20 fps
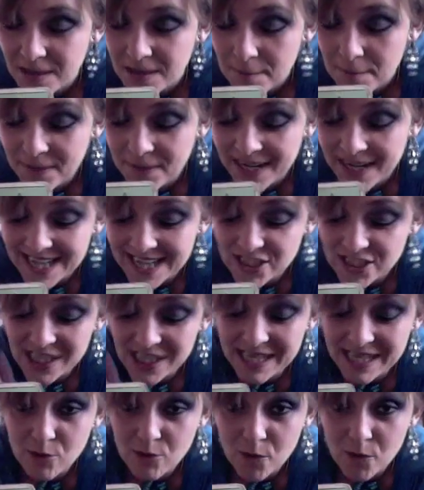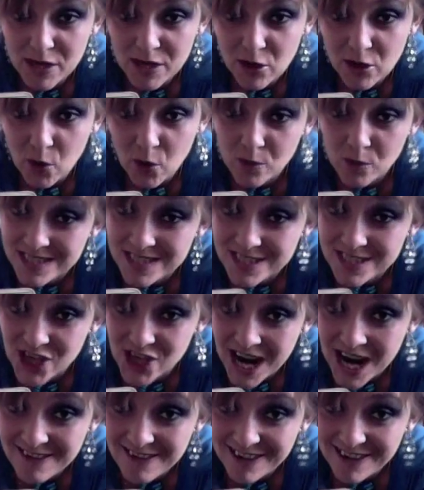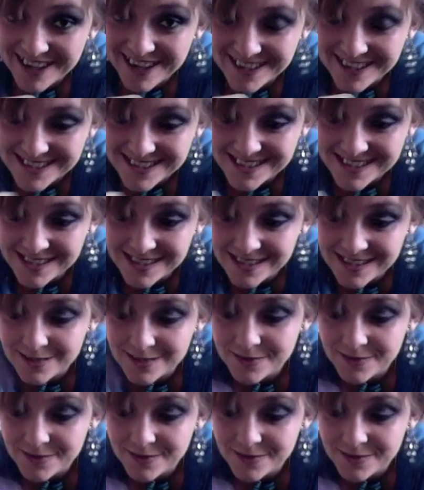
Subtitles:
But actually what we got was the Chariot.